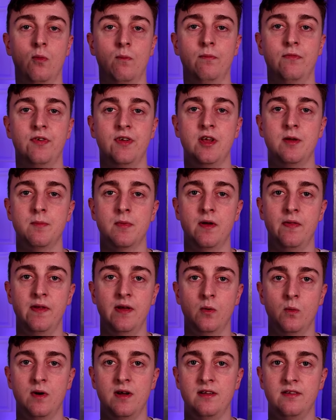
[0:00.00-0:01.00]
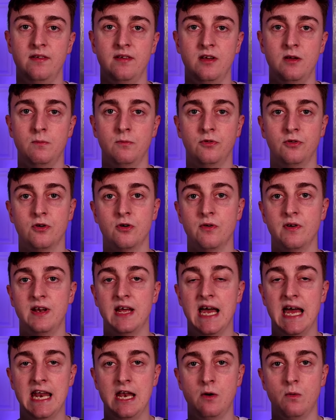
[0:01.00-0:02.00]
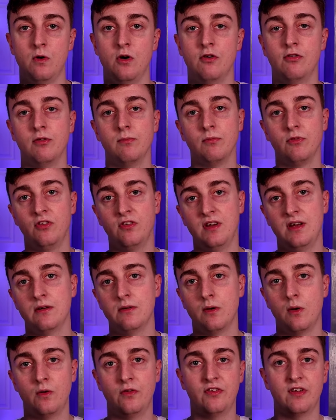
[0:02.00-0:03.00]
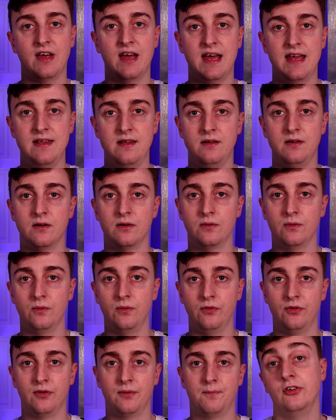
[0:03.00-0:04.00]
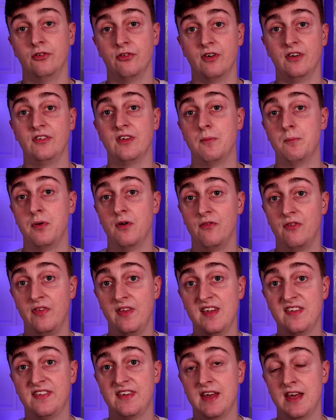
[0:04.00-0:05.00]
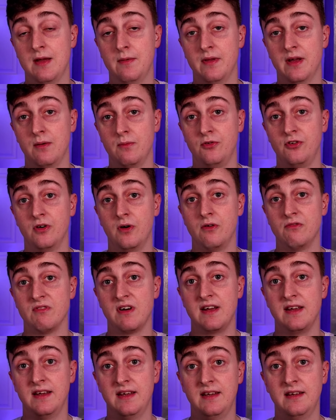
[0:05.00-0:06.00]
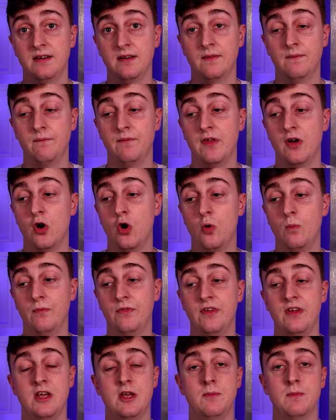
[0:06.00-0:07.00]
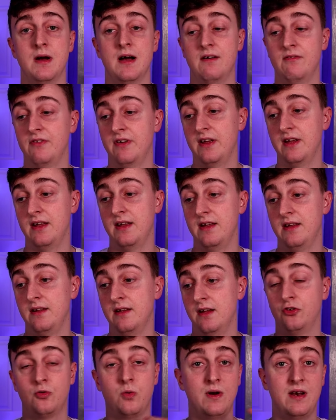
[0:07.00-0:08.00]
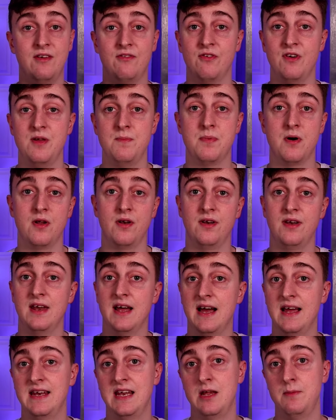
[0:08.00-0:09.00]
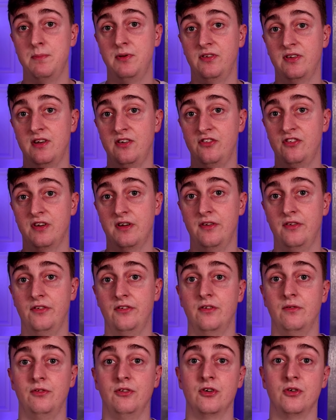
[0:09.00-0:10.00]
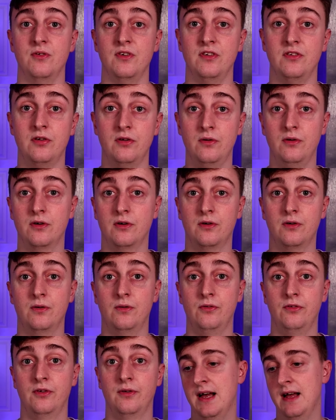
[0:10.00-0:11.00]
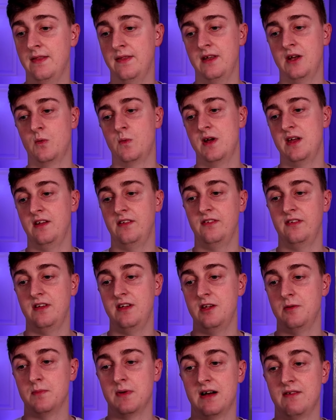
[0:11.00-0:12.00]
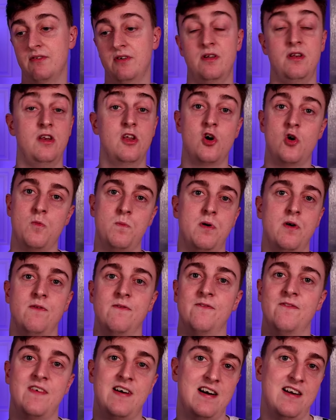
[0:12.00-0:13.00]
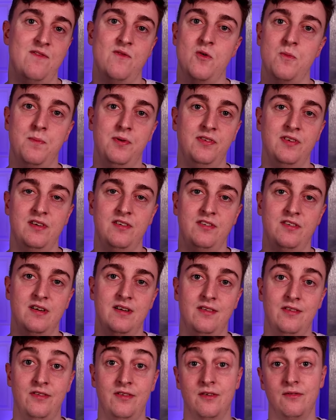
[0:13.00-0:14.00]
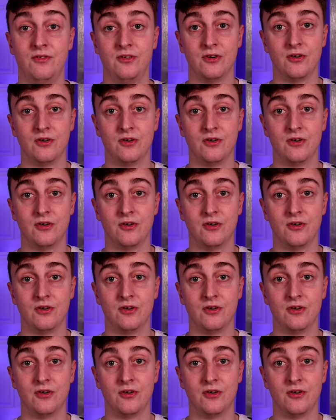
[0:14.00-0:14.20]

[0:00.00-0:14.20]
home team and the away team scoring anywhere from 0 to 8 goals. So for example for this game that I'm showing right here, the home team have a 23.98% chance of scoring 2 goals and the away team have a 0.51% chance of